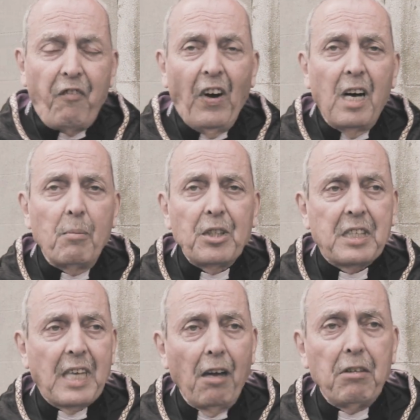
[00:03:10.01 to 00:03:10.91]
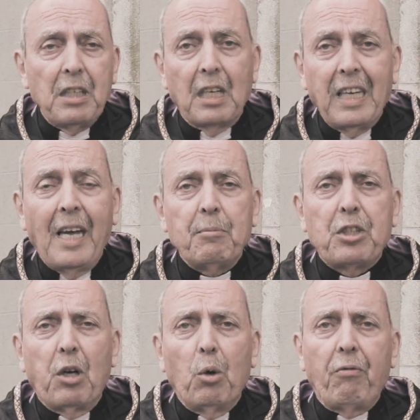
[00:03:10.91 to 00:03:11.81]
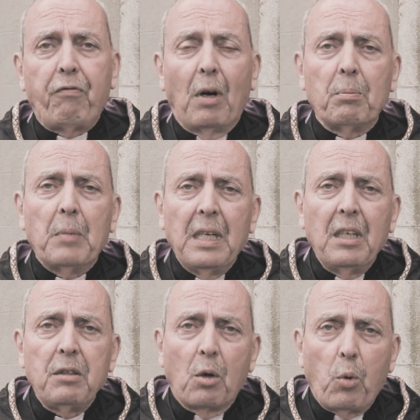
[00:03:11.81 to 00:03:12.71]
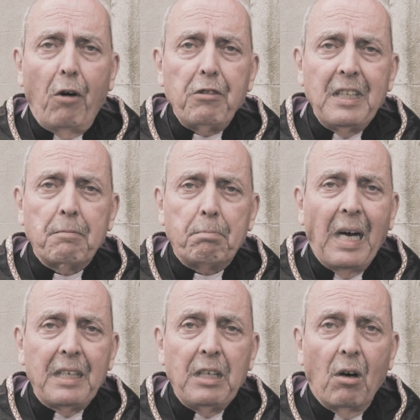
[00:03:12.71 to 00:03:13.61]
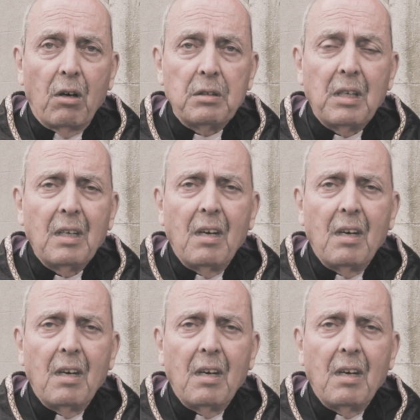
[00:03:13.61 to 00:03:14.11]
farmers carried the limestone from the quarry in Ballynockin